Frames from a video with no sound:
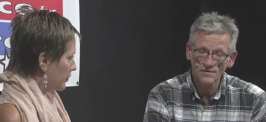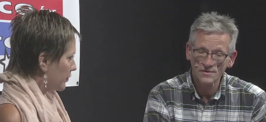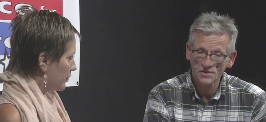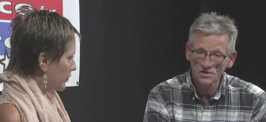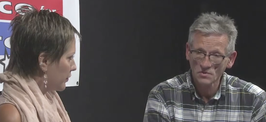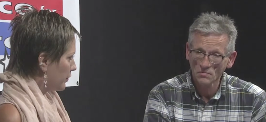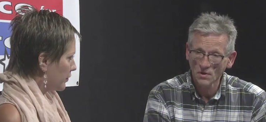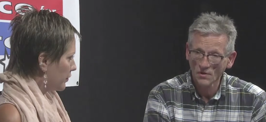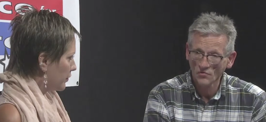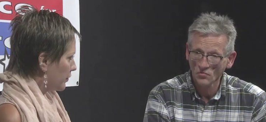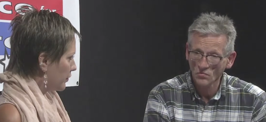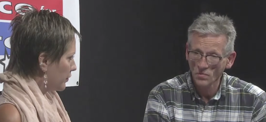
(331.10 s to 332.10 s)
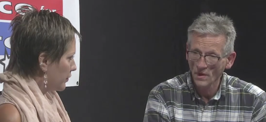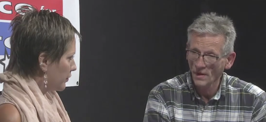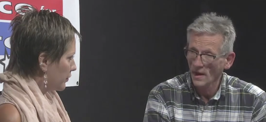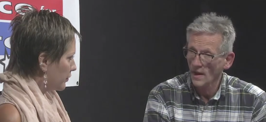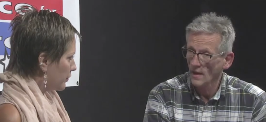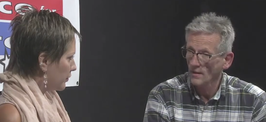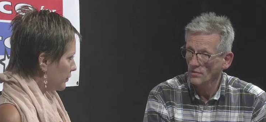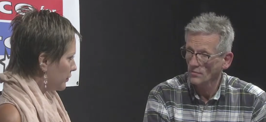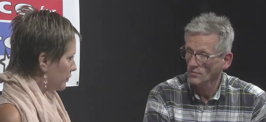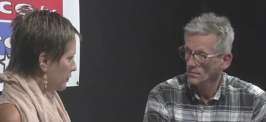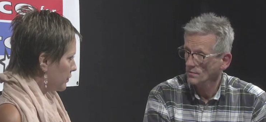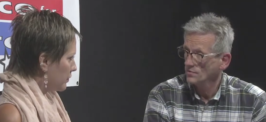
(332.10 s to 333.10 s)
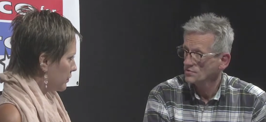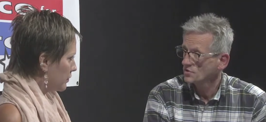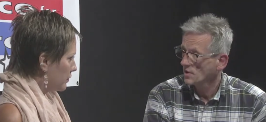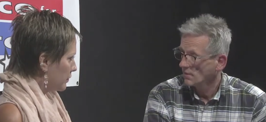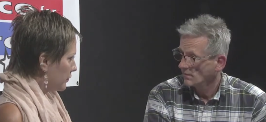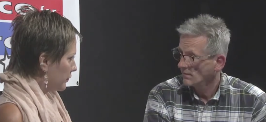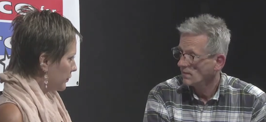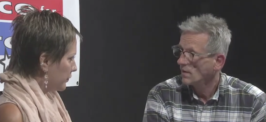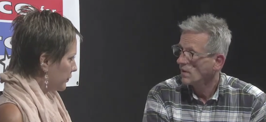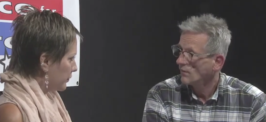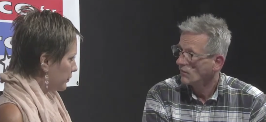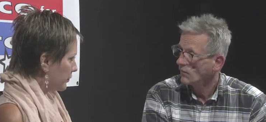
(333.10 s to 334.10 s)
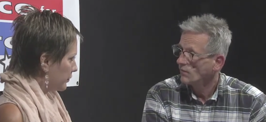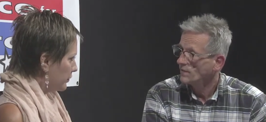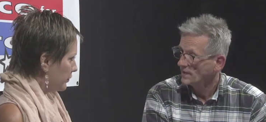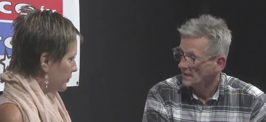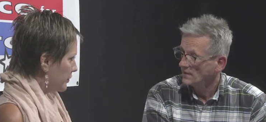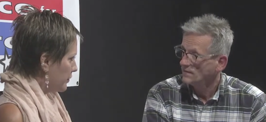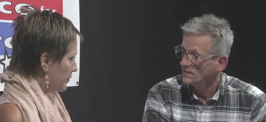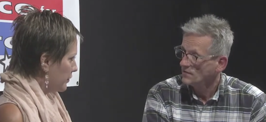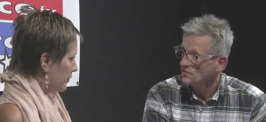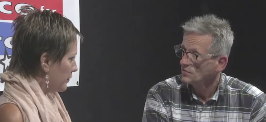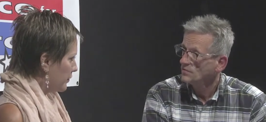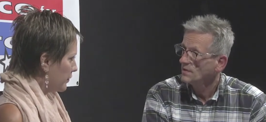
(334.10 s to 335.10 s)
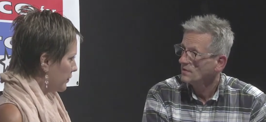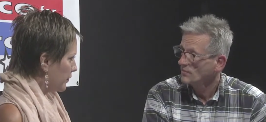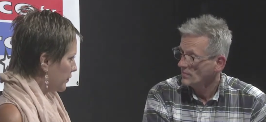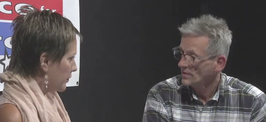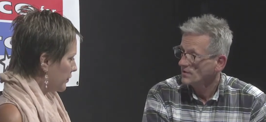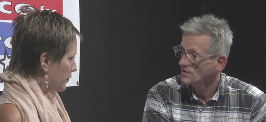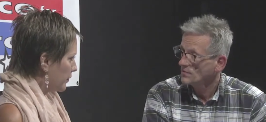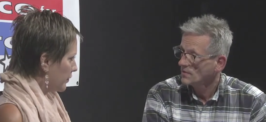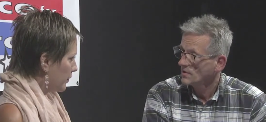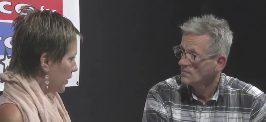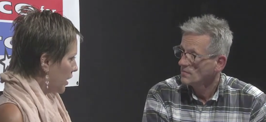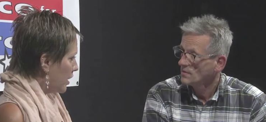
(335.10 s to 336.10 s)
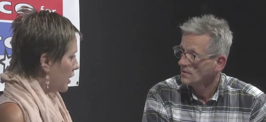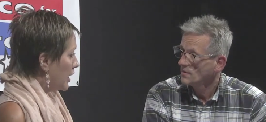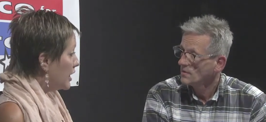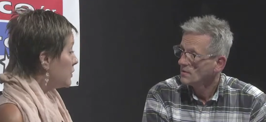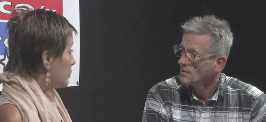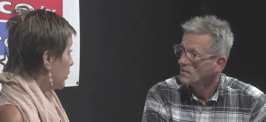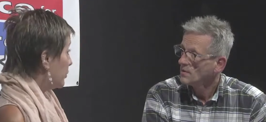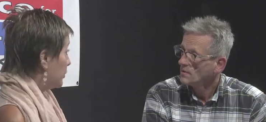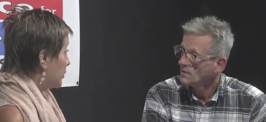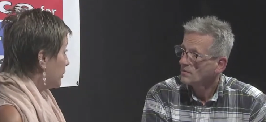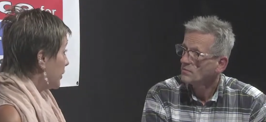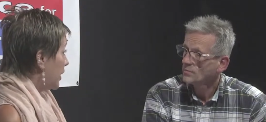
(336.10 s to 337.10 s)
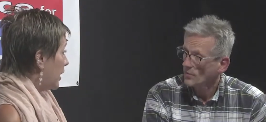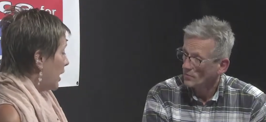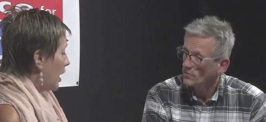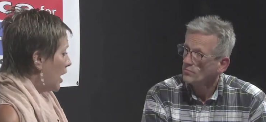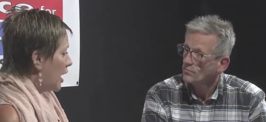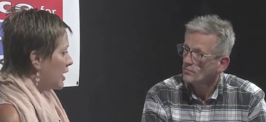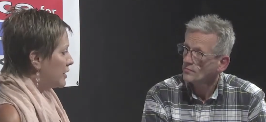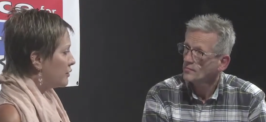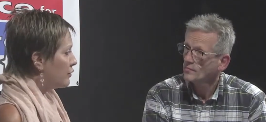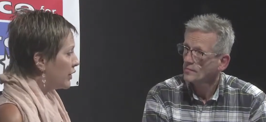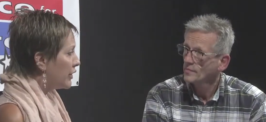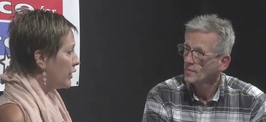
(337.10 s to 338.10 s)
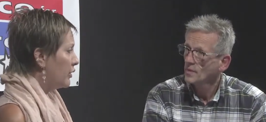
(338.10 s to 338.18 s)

Speaker 1: system level, but at the roots of the individual that committed the crime?
Speaker 2: It's both. It's very